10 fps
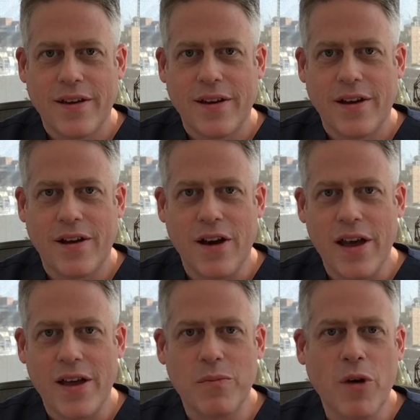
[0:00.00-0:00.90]

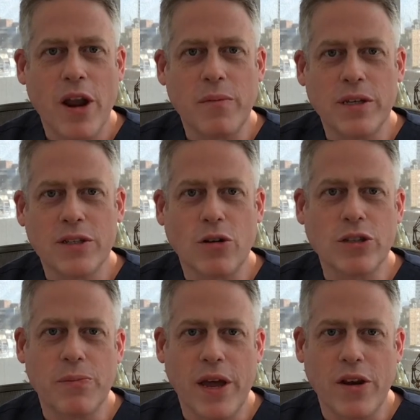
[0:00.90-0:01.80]
Hi, my name is
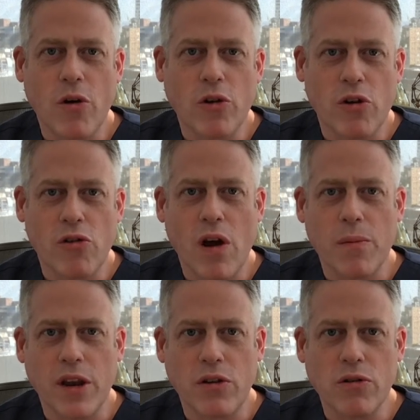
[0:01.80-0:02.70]
Dr. Ben Yonker. I'm
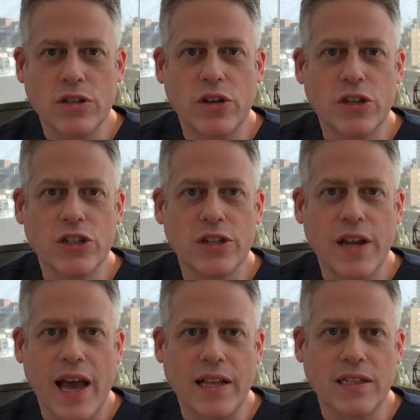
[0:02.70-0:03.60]
a neurosurgeon
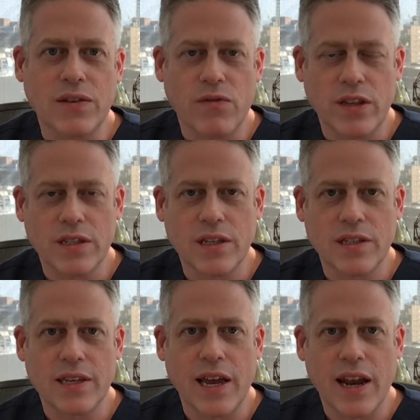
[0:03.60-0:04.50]
at St
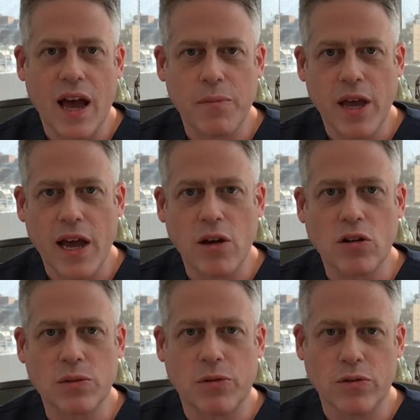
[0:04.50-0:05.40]
Vincent's and RPA
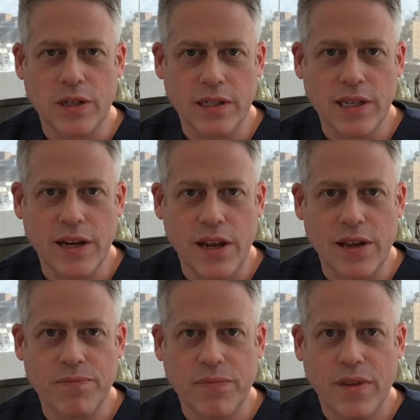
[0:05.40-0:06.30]
hospitals in Sydney.
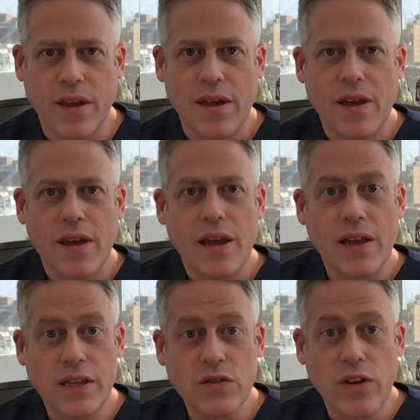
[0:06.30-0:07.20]

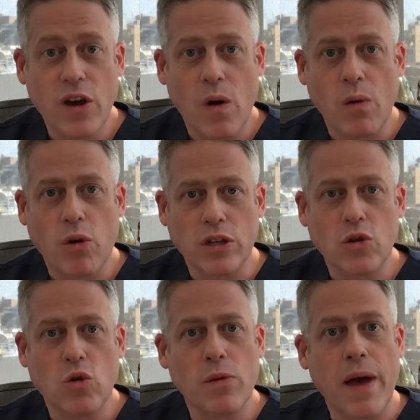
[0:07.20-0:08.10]
In this video, I want to
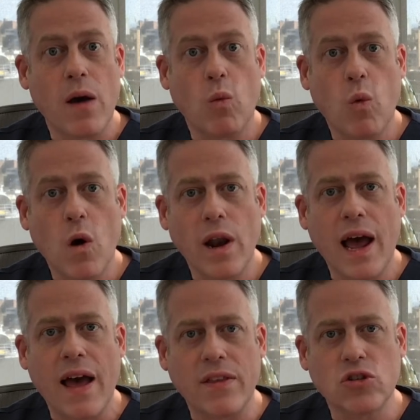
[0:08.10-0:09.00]
talk about what
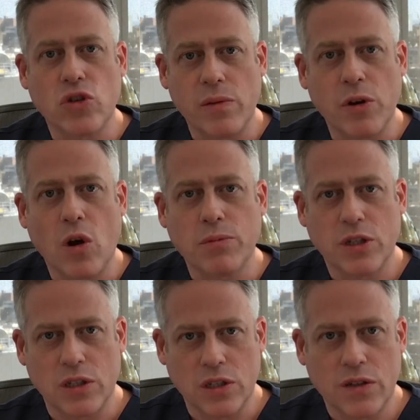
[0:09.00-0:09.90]
are the treatment
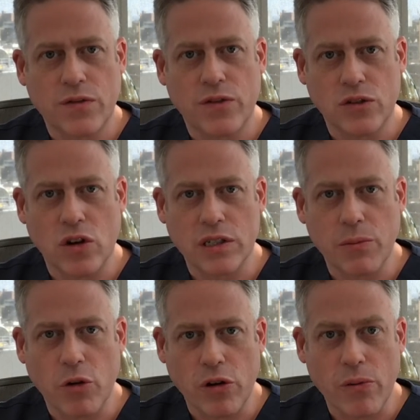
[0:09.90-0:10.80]
options for
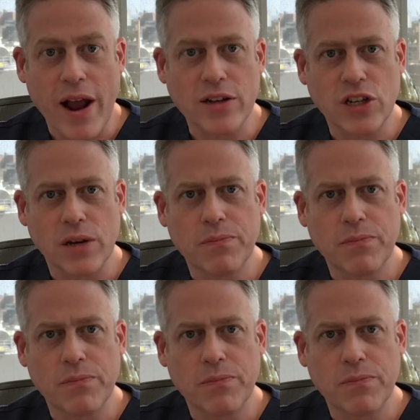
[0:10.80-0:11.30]
trigeminal neuralgia.